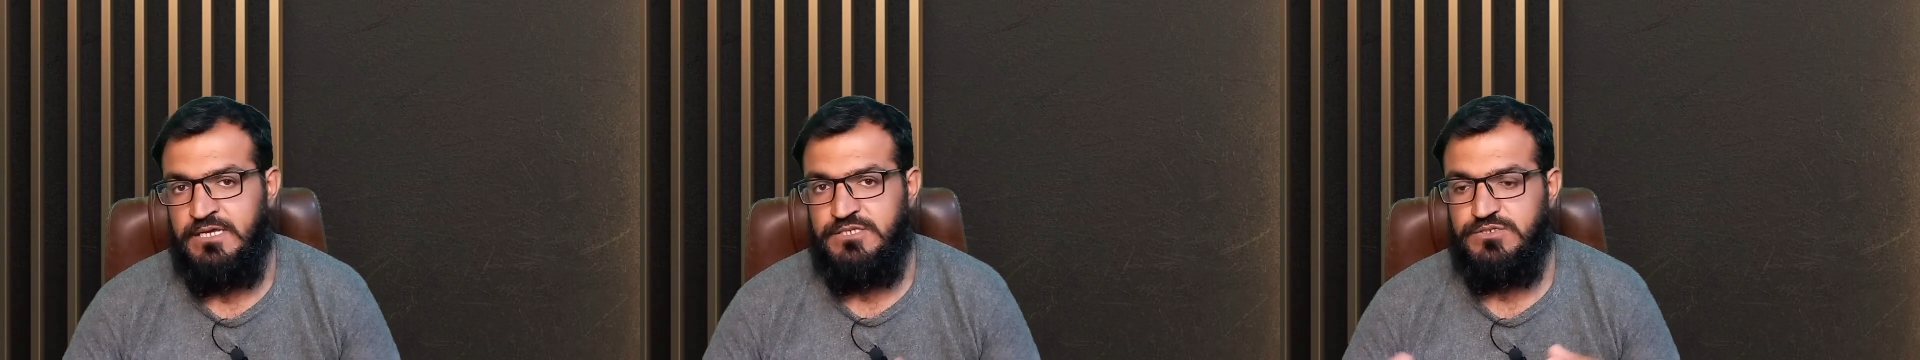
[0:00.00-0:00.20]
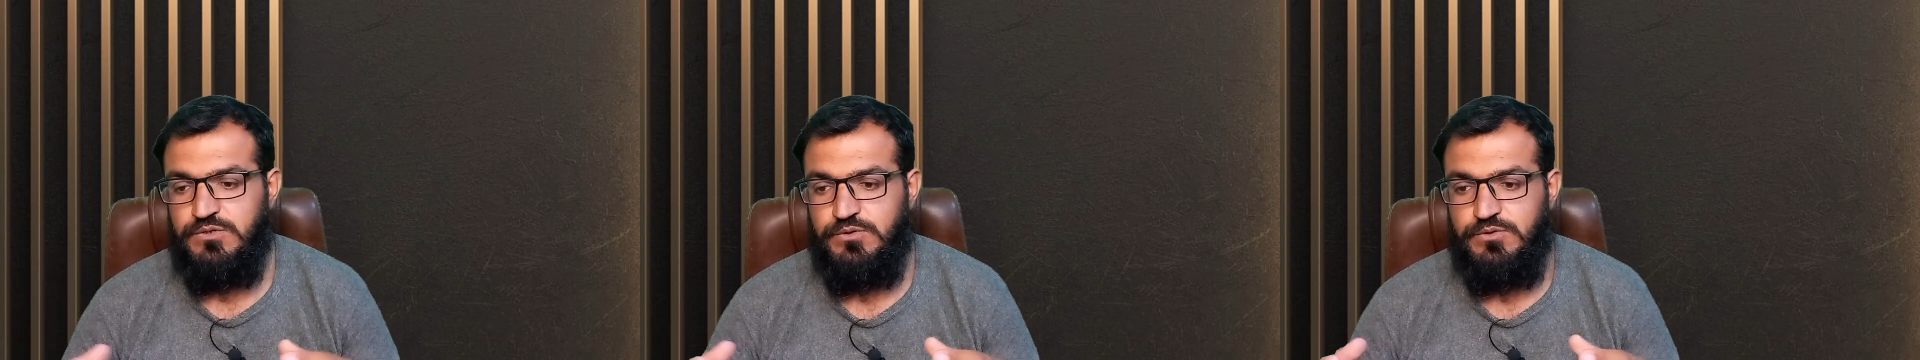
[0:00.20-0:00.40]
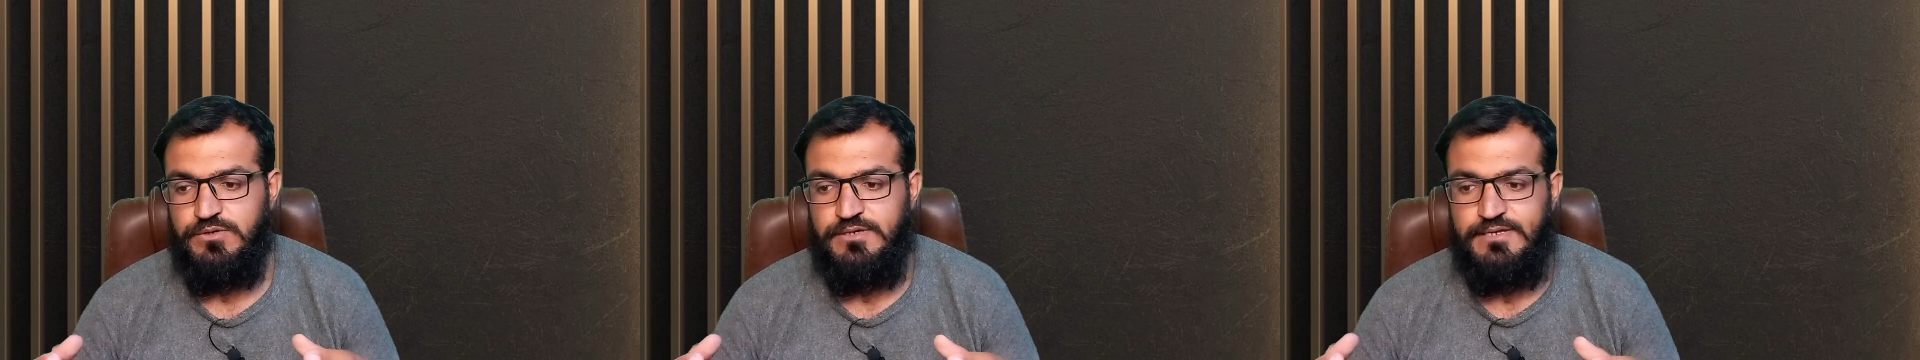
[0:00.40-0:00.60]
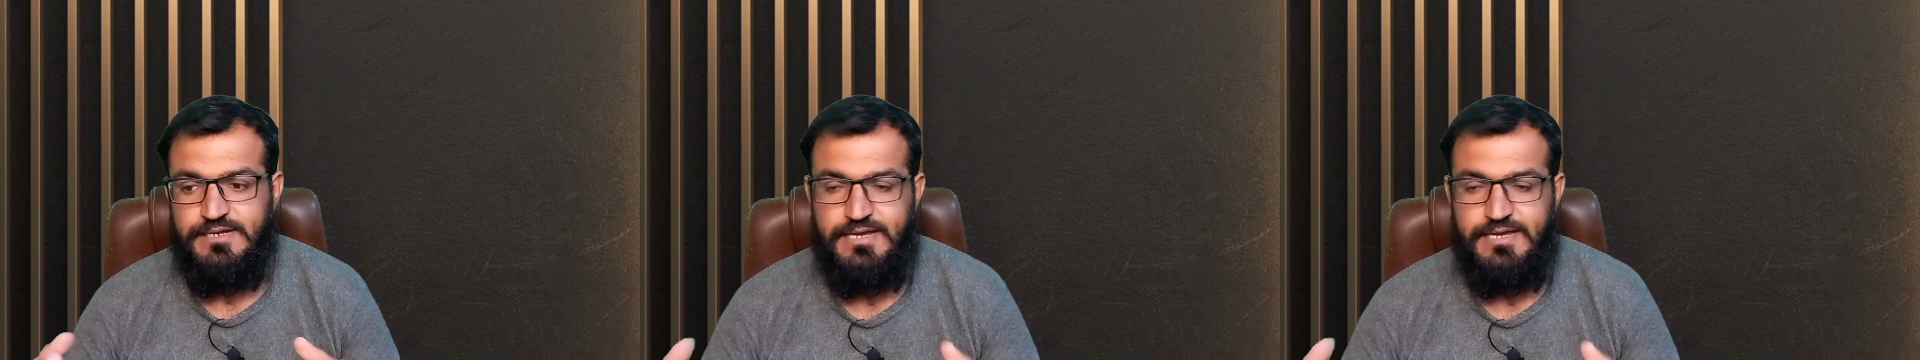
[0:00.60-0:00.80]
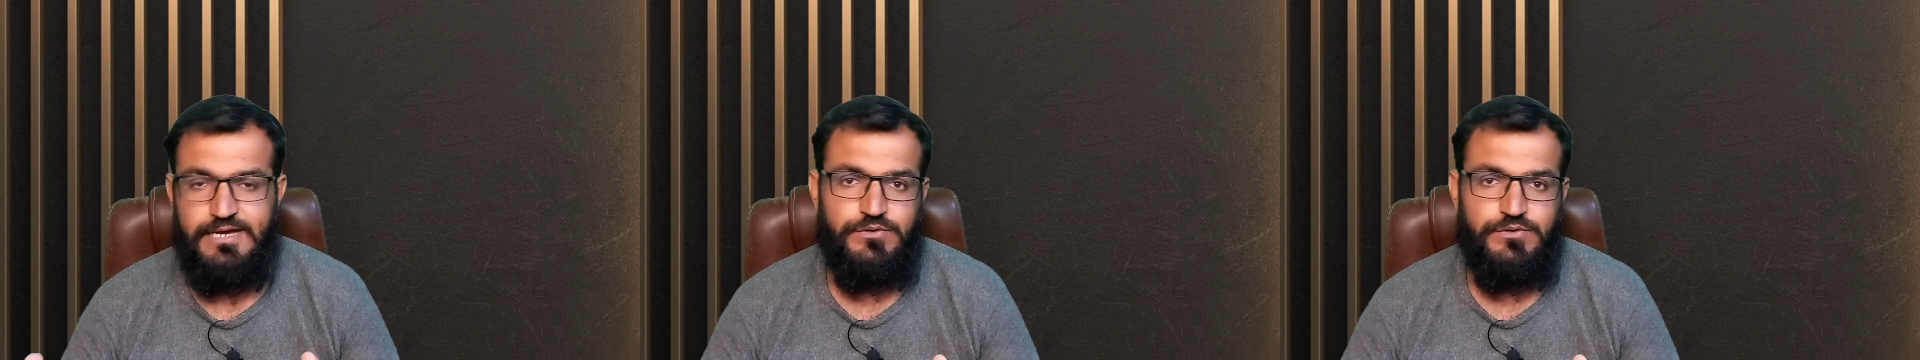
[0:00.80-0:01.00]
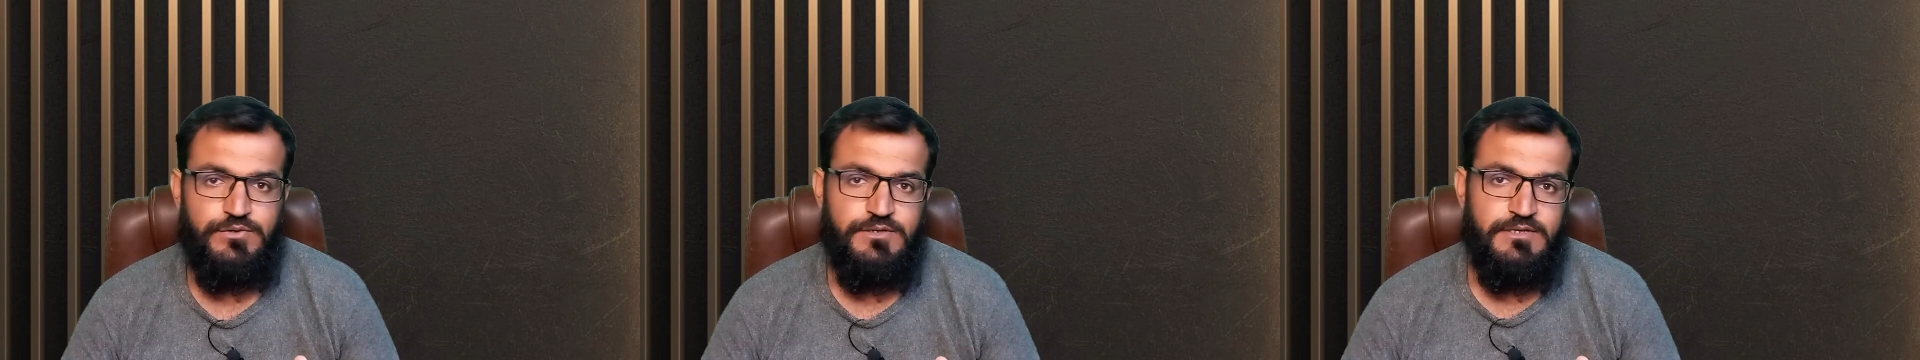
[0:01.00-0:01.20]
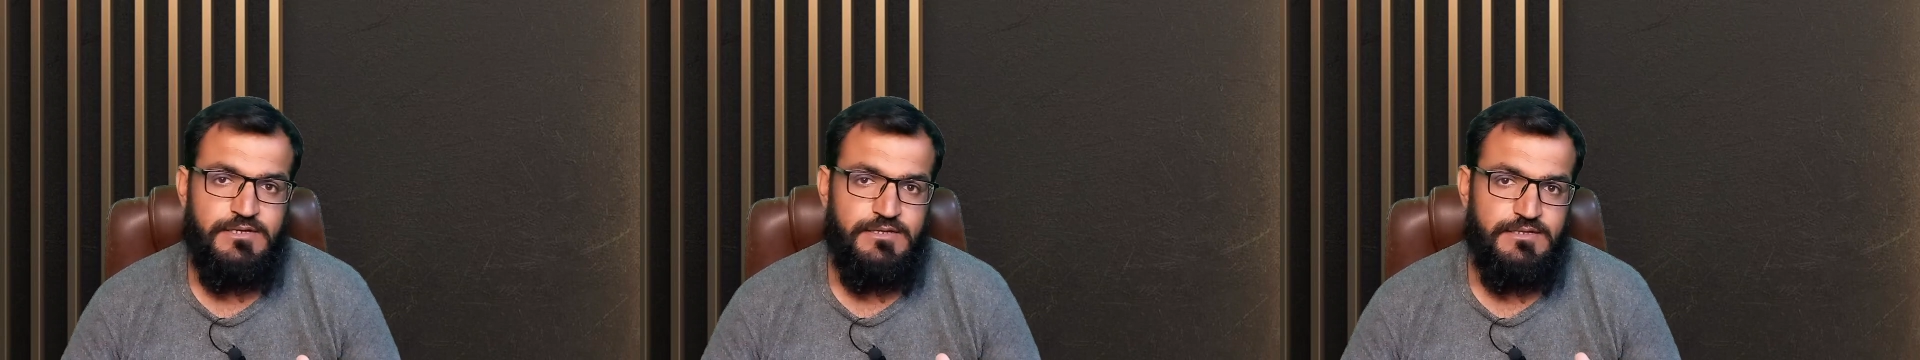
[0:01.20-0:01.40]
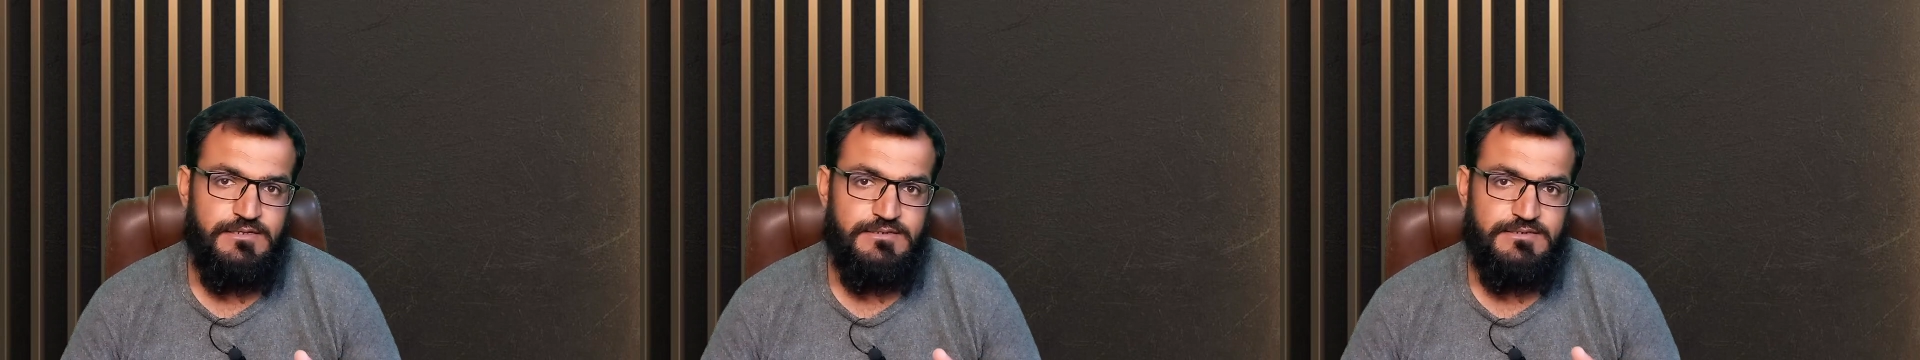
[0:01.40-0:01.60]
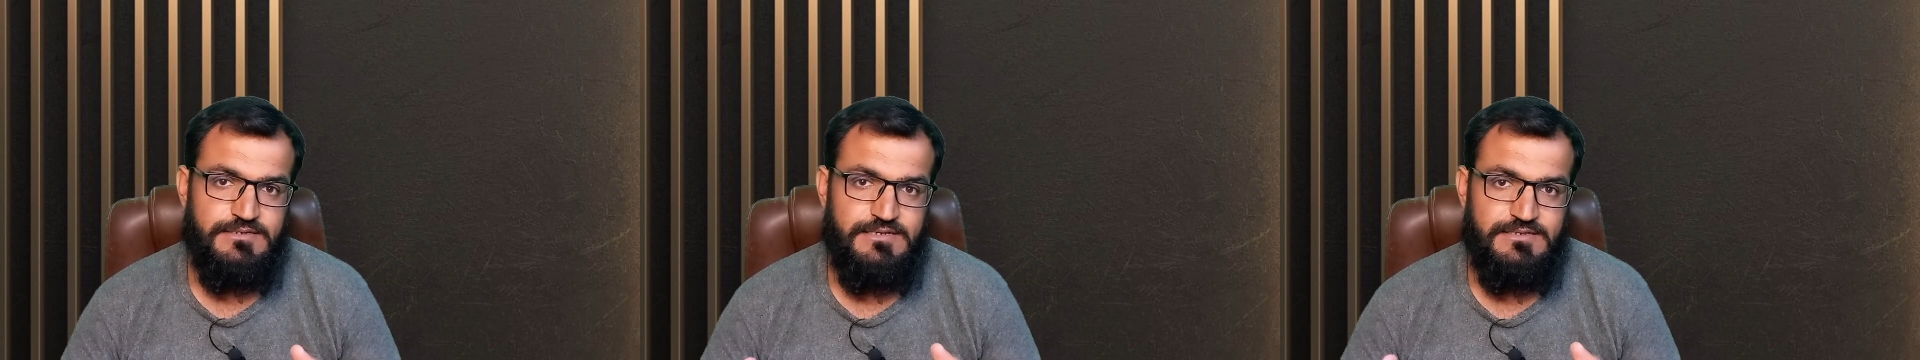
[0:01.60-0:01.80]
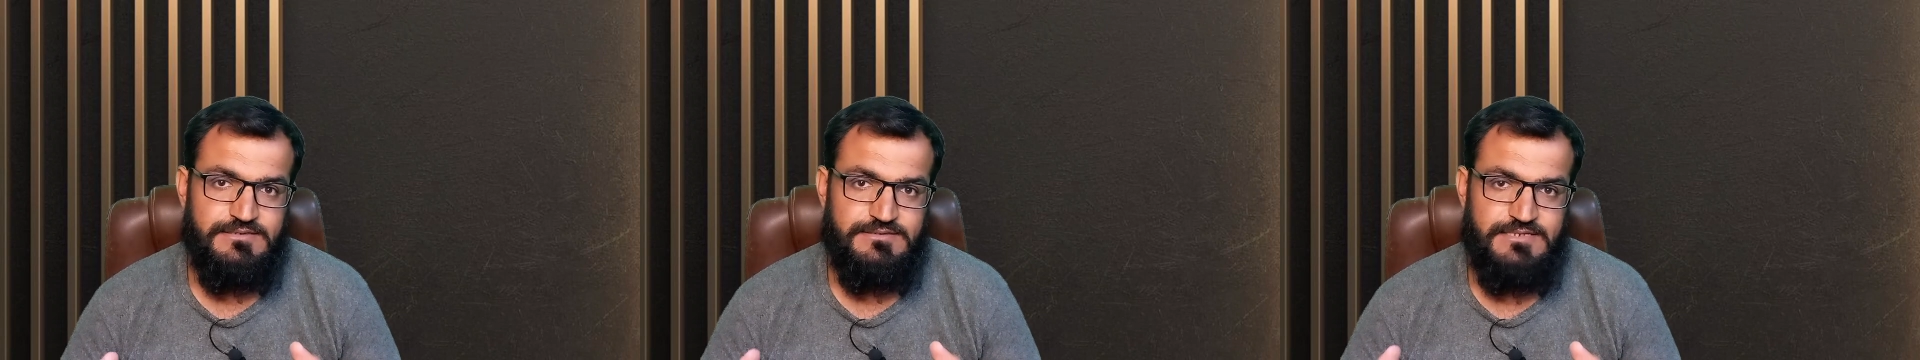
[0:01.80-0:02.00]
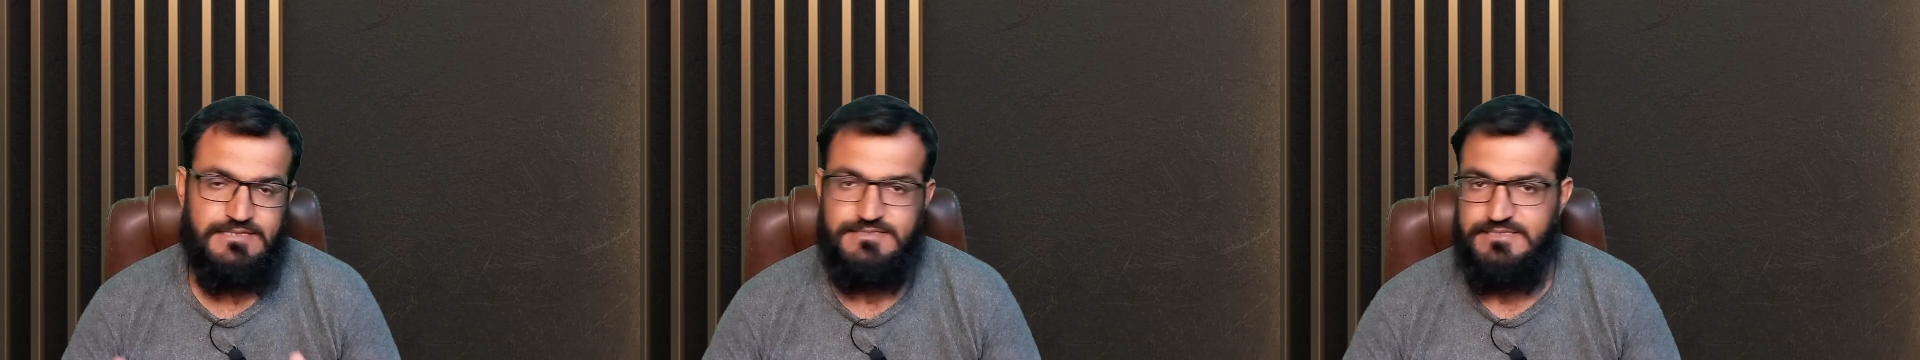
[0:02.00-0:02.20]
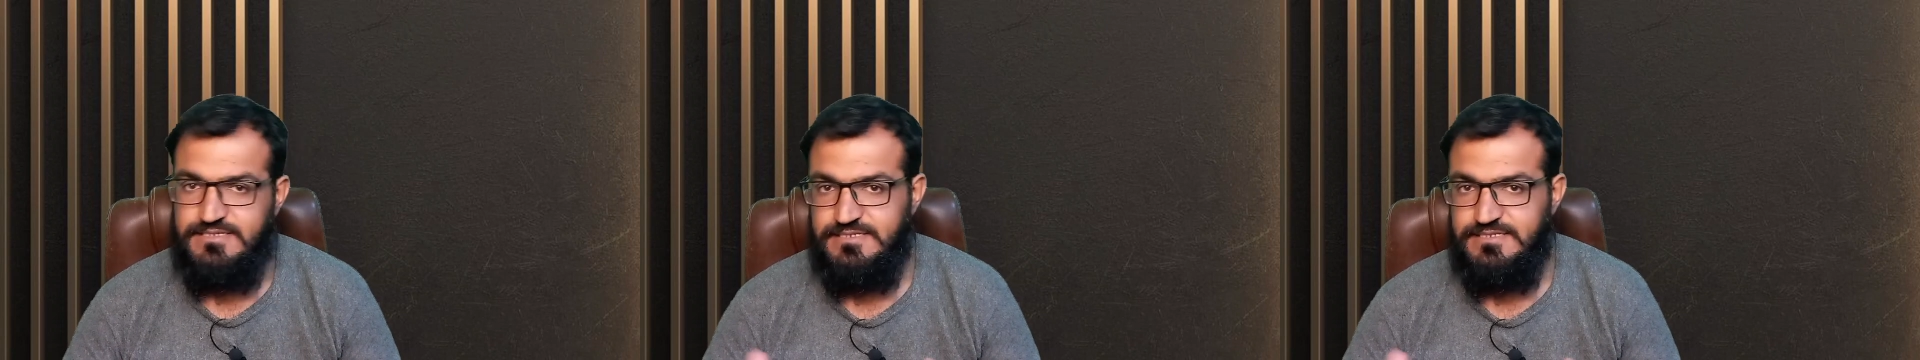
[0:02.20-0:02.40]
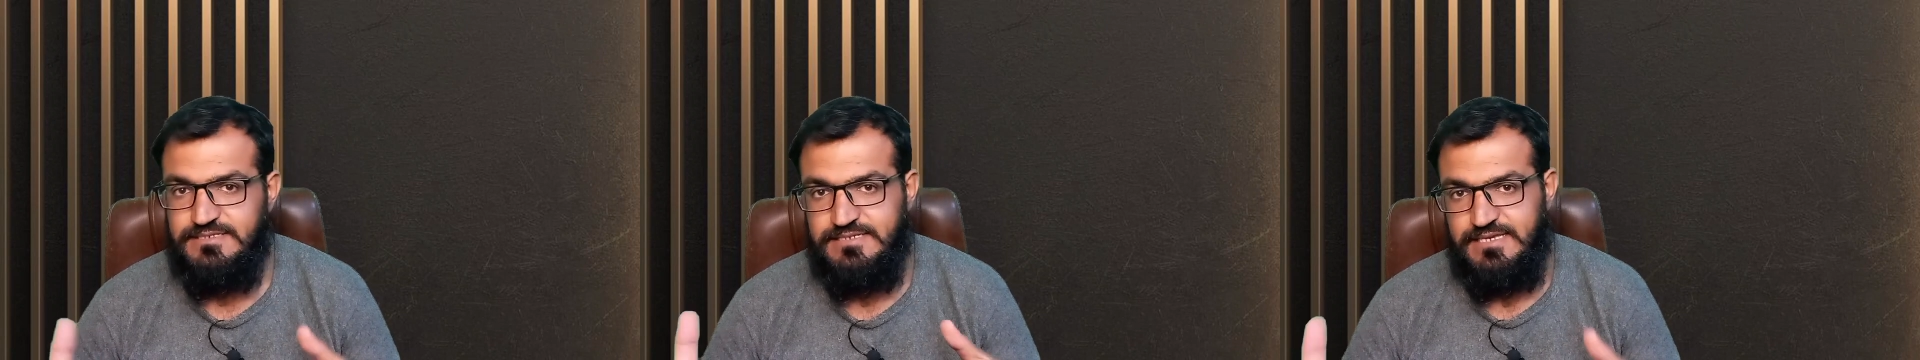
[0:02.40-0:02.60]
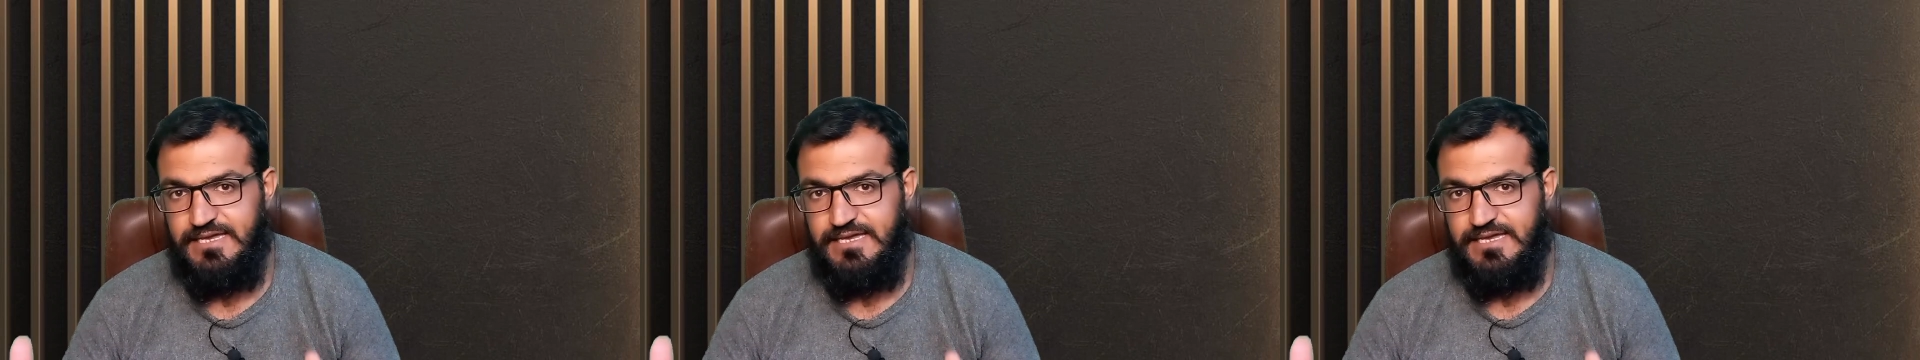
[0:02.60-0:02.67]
So now, since this is